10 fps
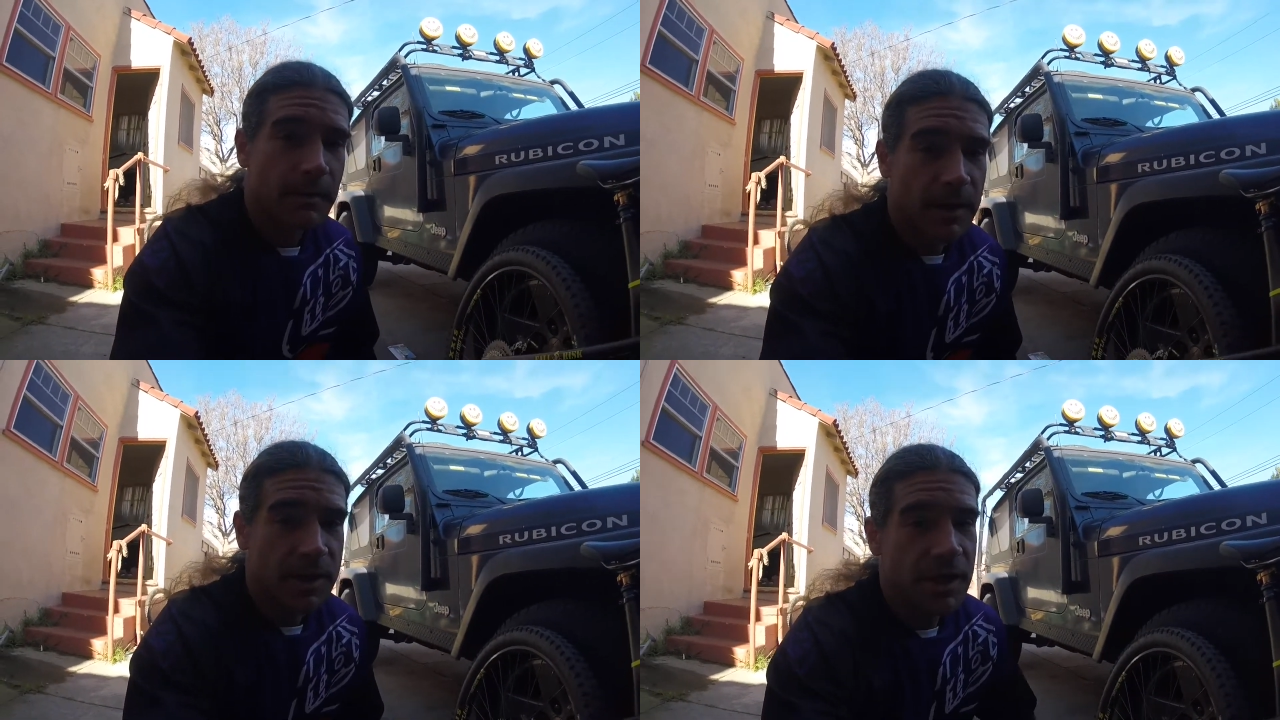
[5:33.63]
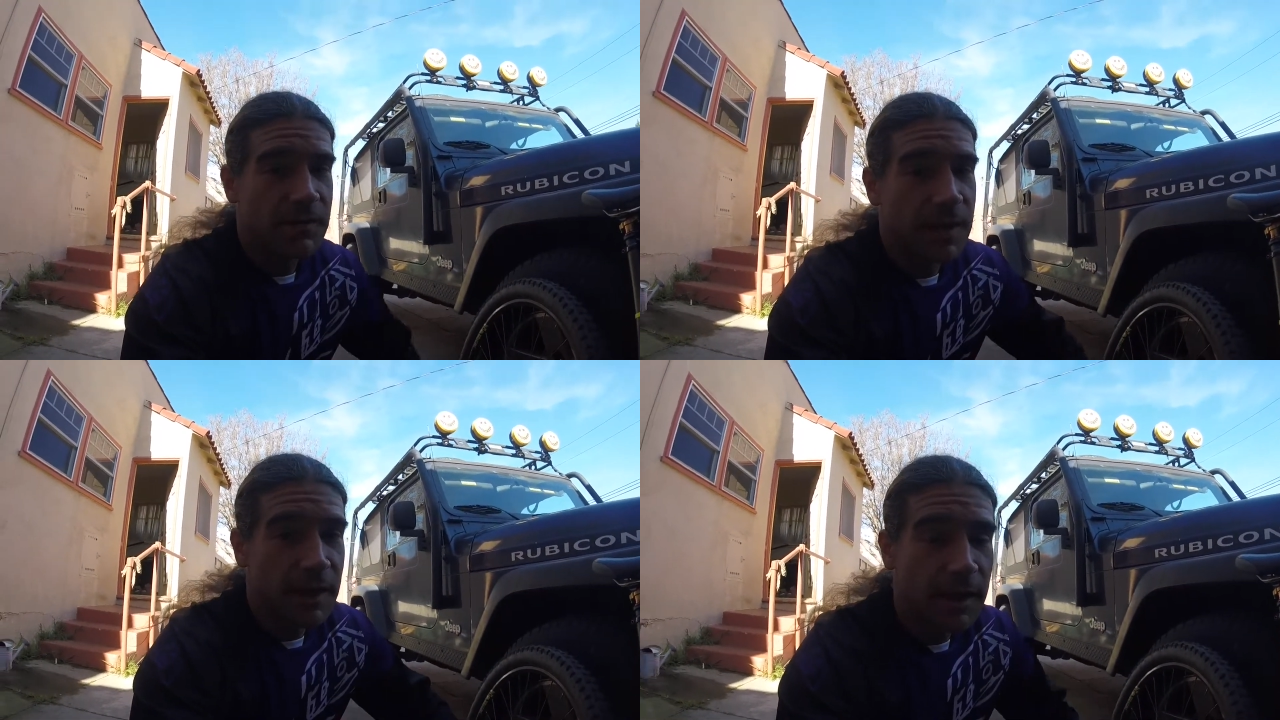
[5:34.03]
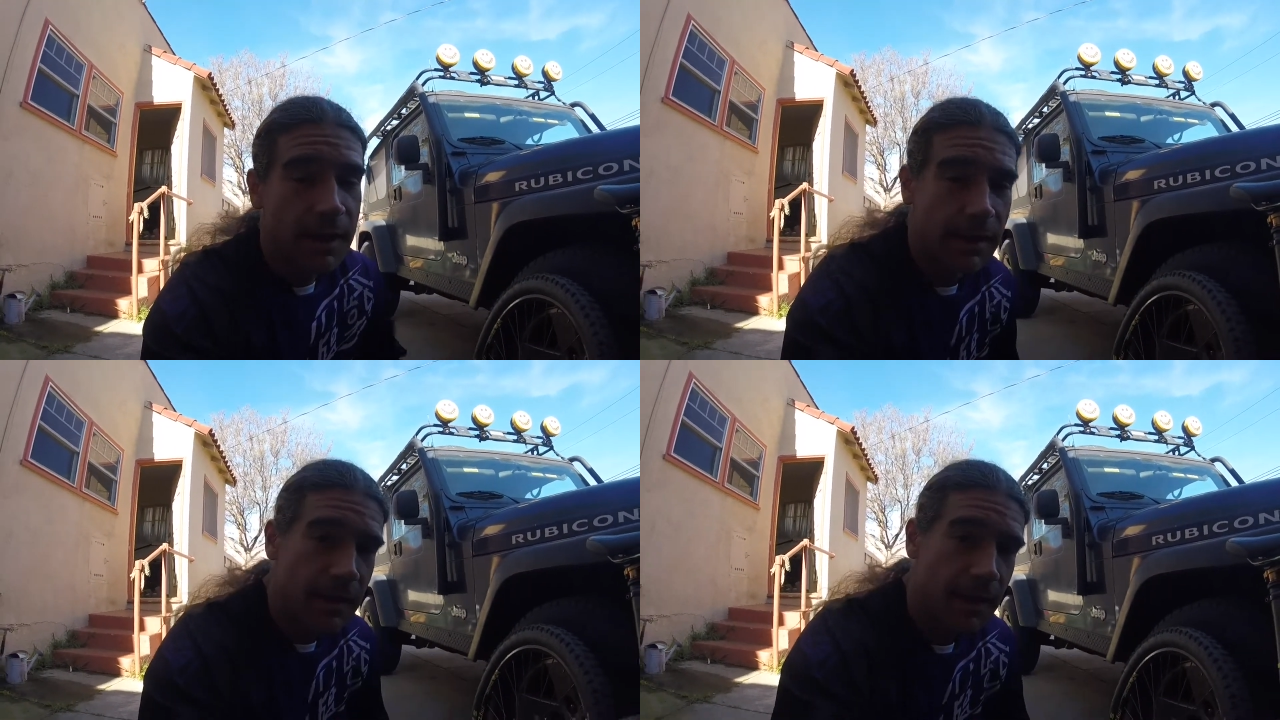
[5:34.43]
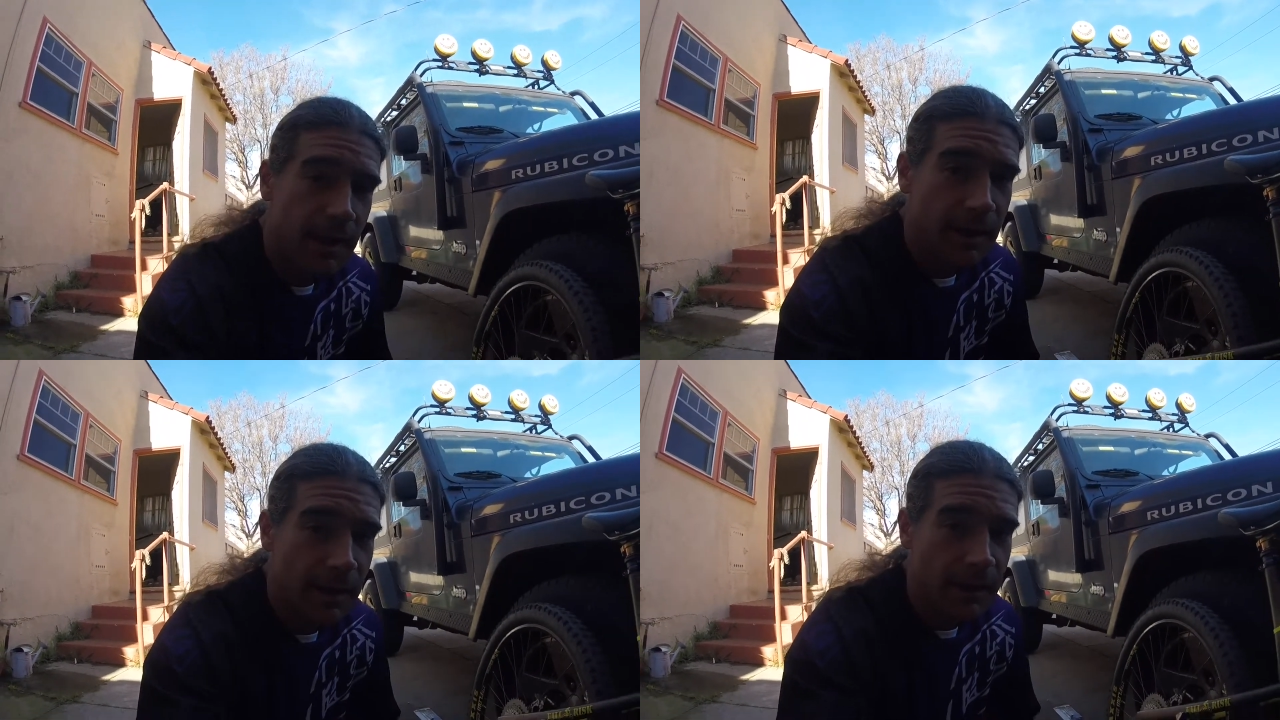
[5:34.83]
shifting,
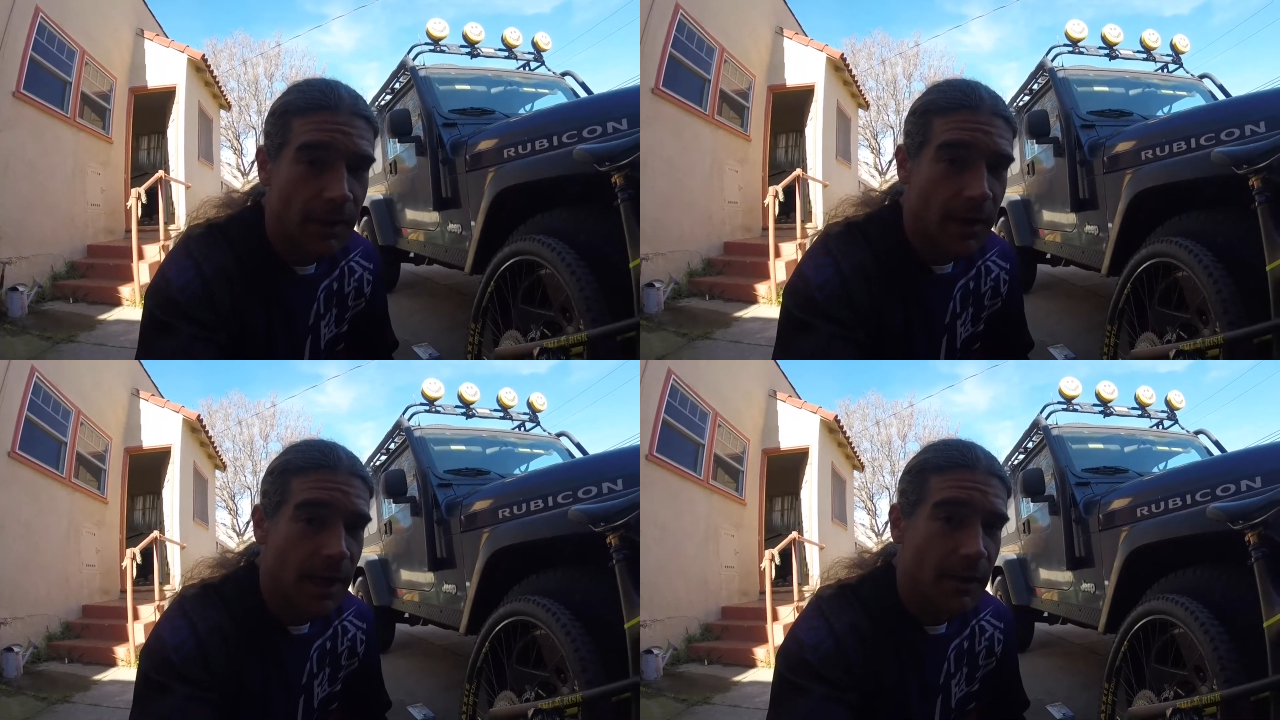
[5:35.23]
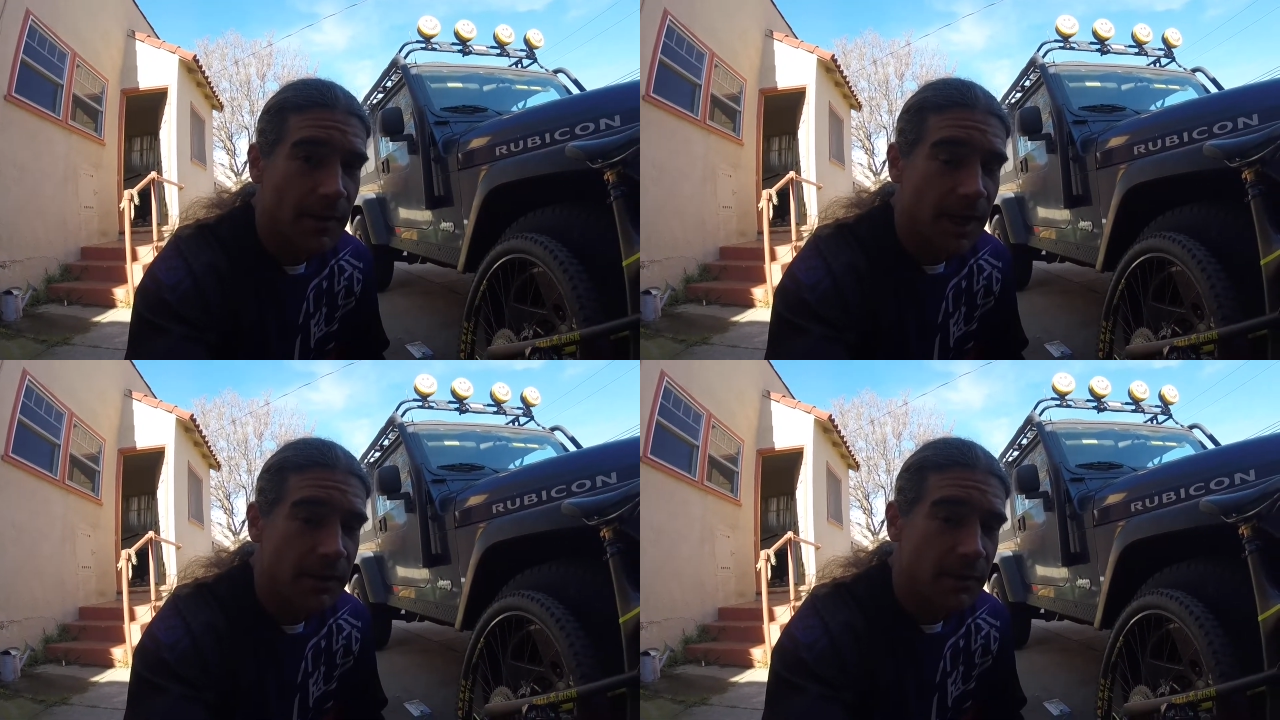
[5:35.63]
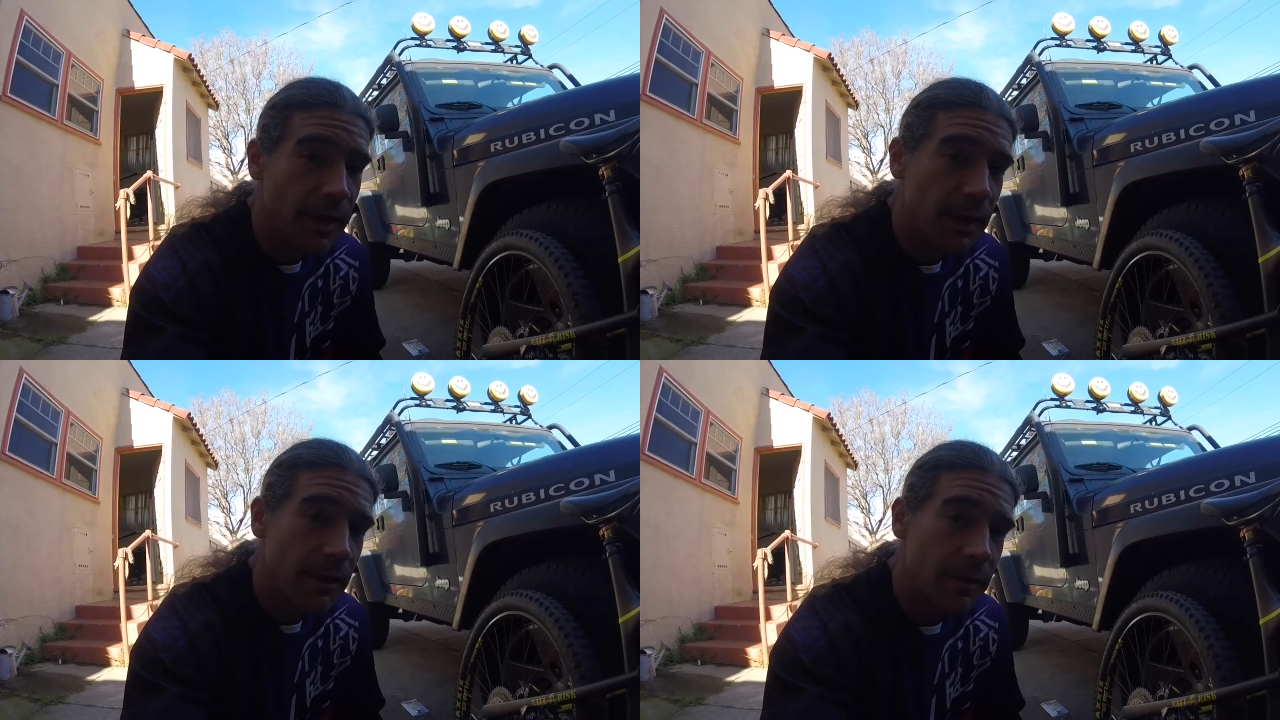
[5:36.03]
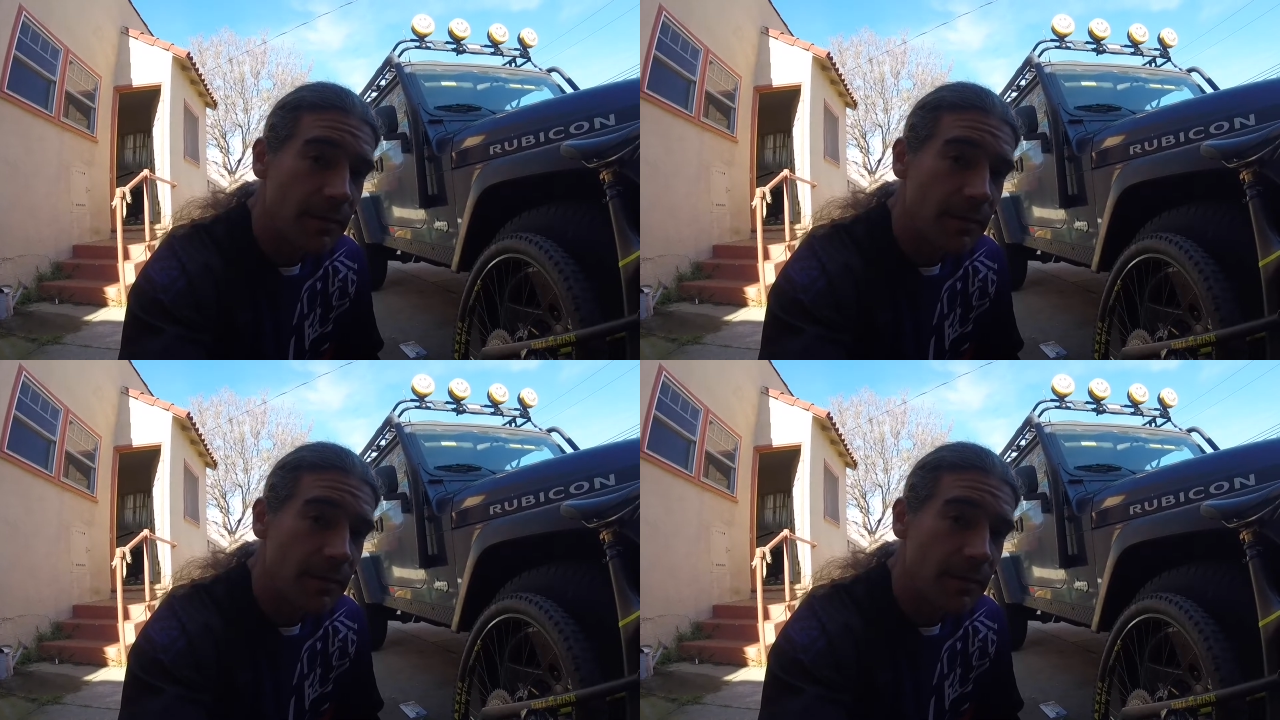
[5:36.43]
and I thought I had a bad derailleur,